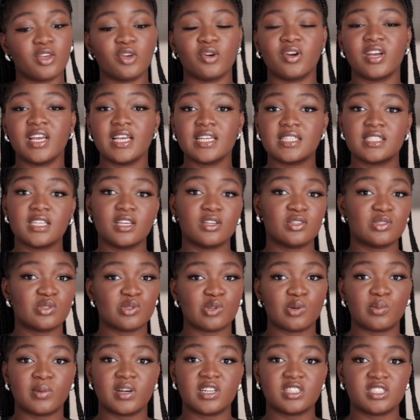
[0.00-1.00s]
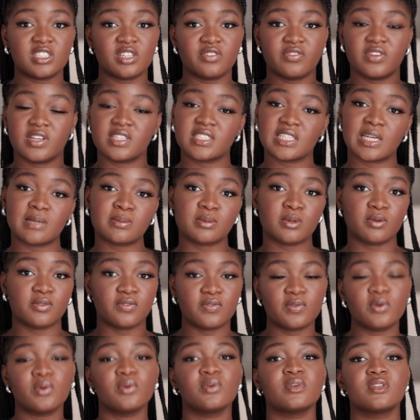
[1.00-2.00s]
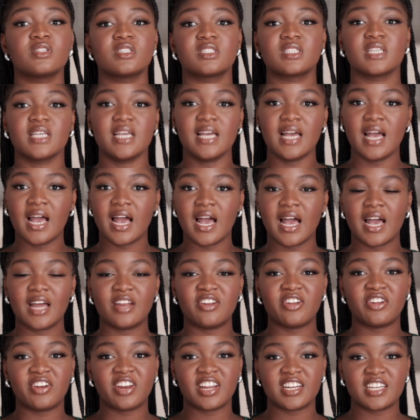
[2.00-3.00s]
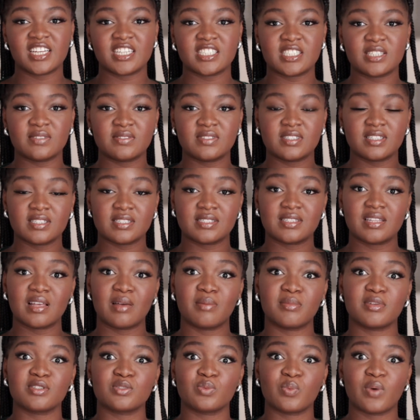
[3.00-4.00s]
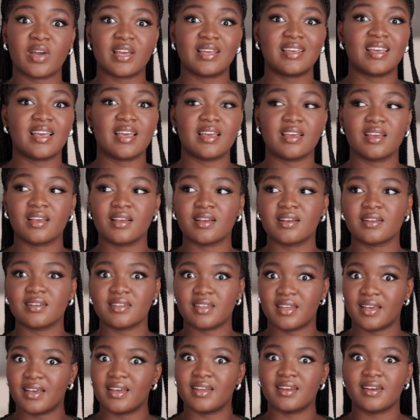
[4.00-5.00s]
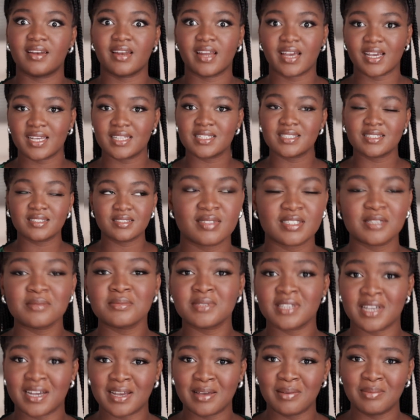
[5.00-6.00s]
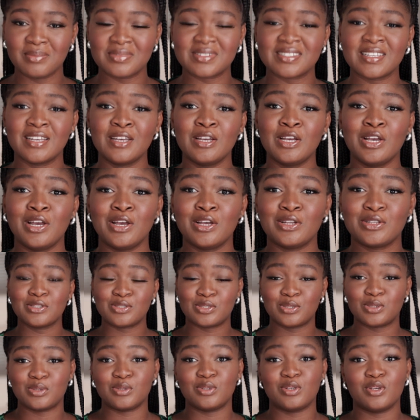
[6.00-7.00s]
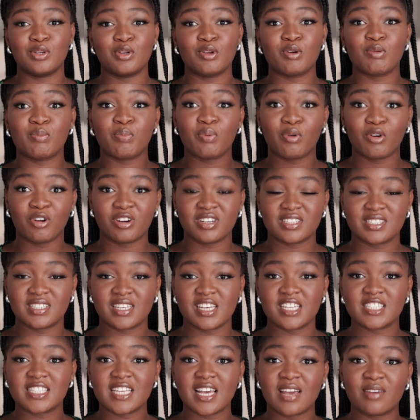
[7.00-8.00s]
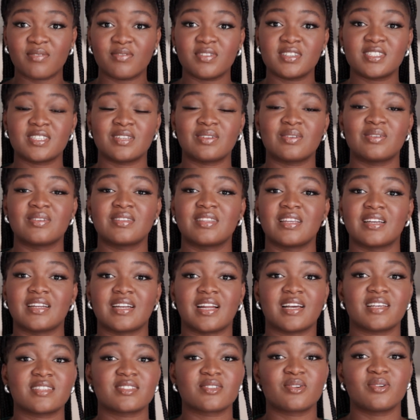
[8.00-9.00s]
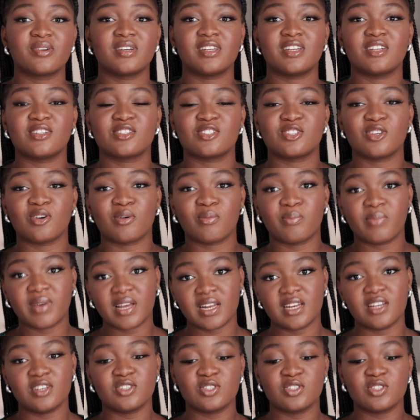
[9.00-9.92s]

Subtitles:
You're eating so much different types of foods, and your digestive system is working day and night sometimes to, you know, process every single thing that's going into your belly.